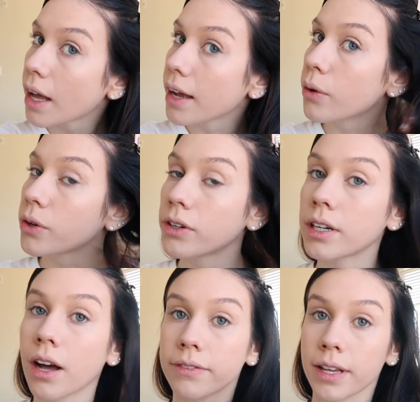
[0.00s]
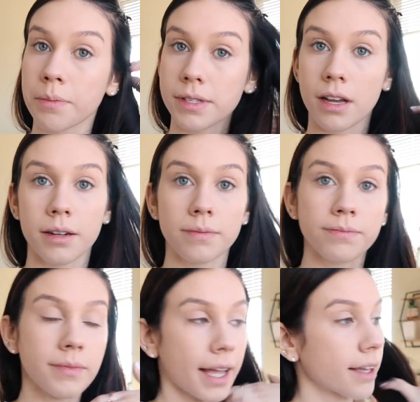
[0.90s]
I ordered it off
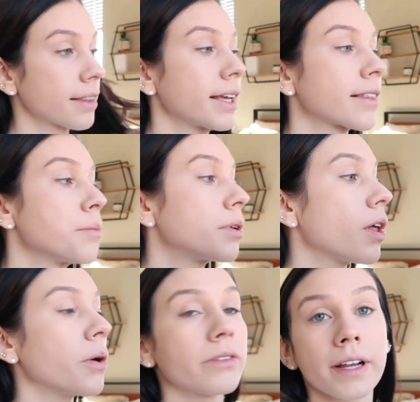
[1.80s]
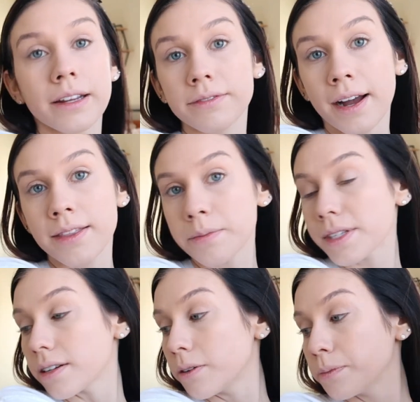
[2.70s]
Amazon. I can link them below if I can find them
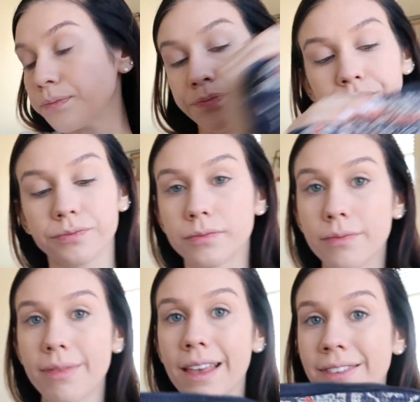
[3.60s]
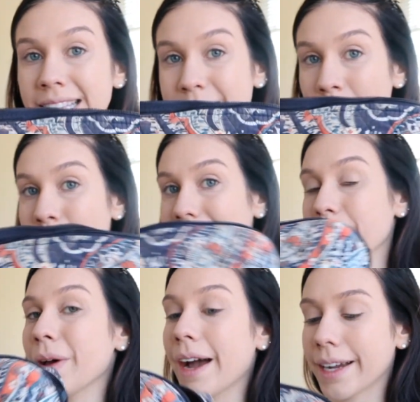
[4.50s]
still. This is my
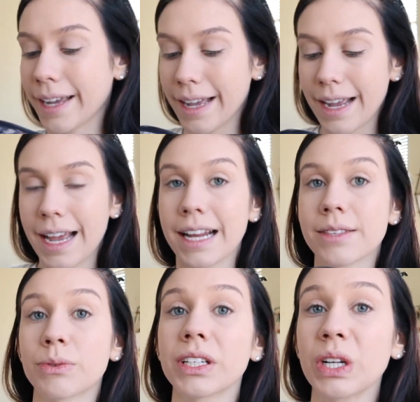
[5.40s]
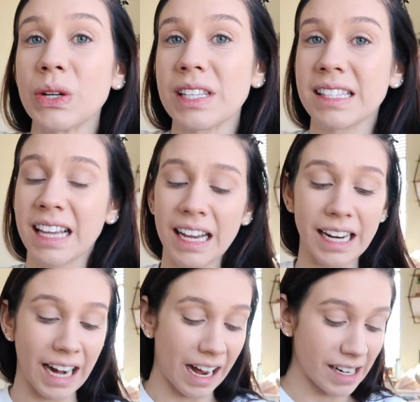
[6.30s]
makeup bag. It's really gross inside,
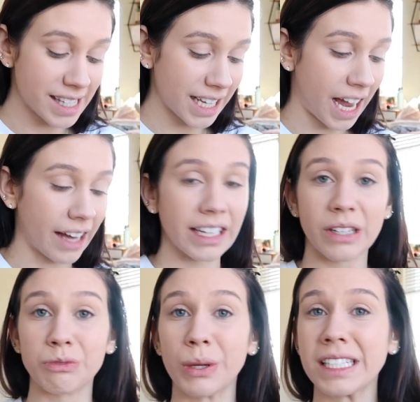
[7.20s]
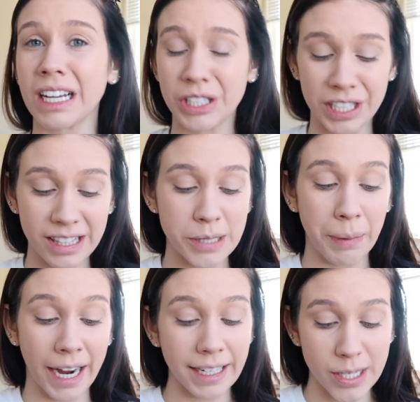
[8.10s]
and honestly, I like avoid touching this
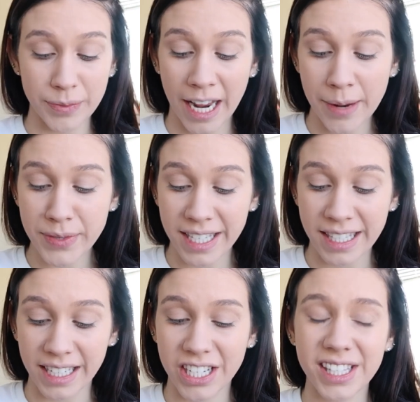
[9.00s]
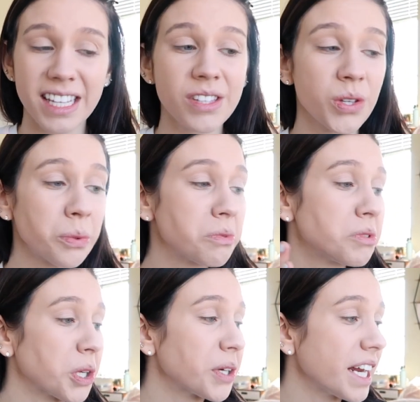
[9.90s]
bag sometimes because it just gets so
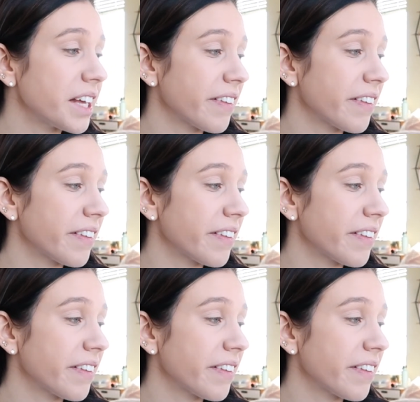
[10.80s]
dirty.